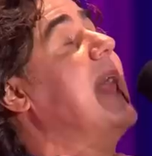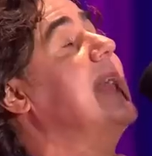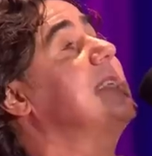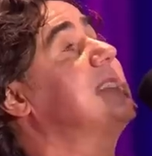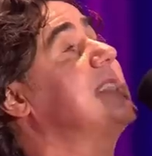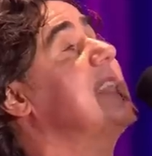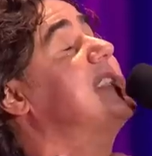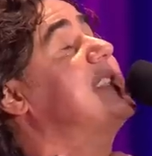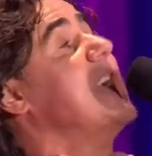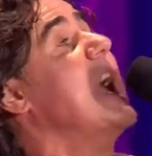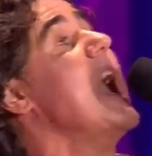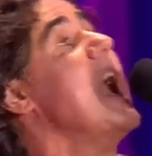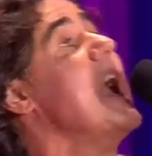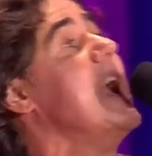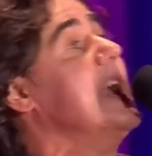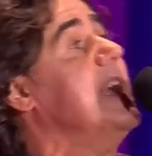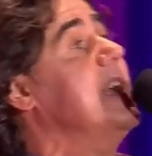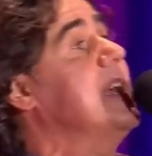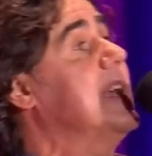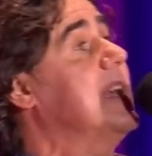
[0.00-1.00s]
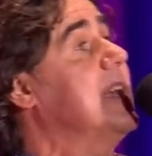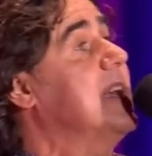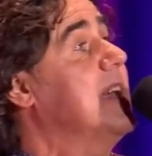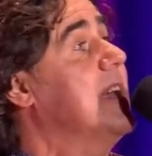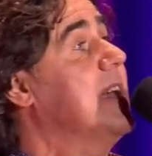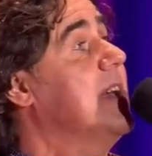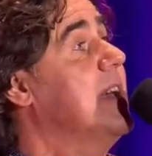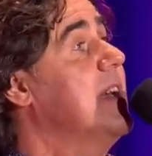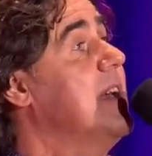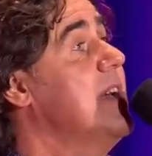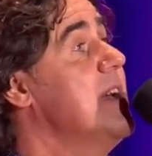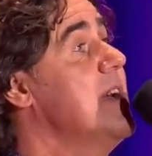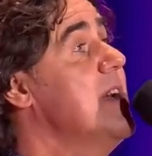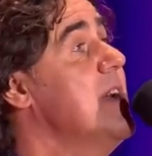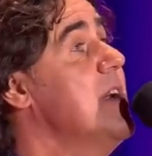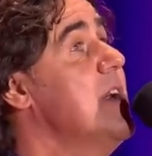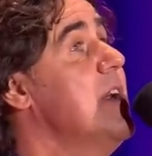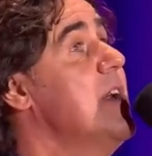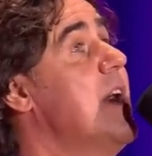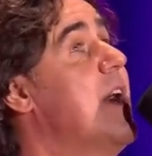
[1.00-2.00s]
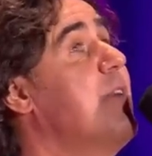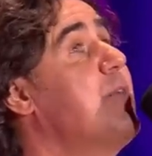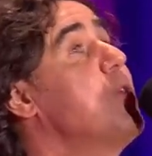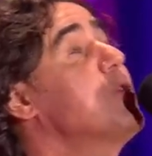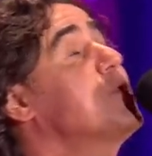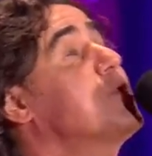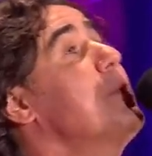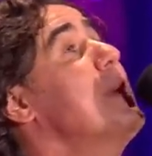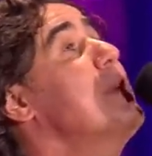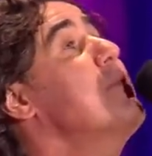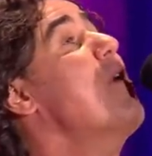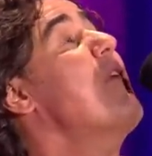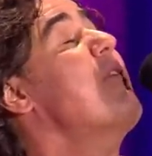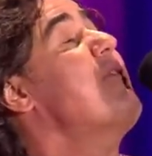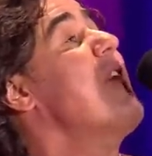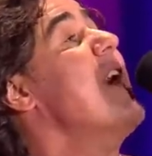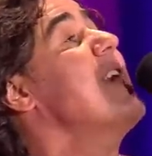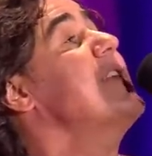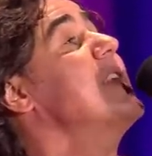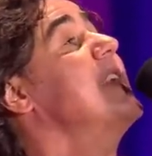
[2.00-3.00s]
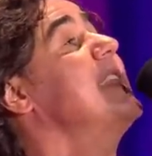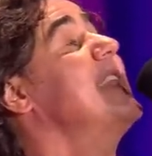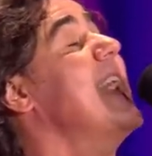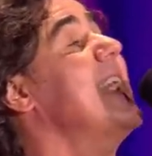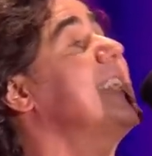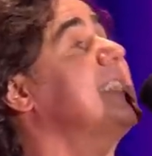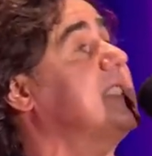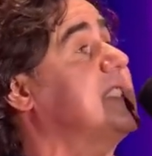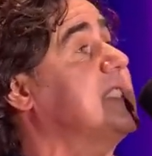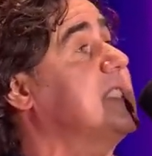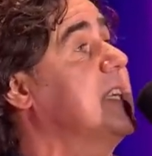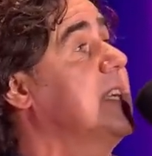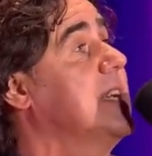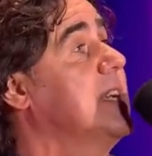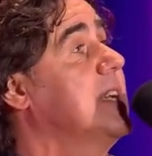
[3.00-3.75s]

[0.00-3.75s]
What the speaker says: Is this it? I thought it was going to be more fun than this.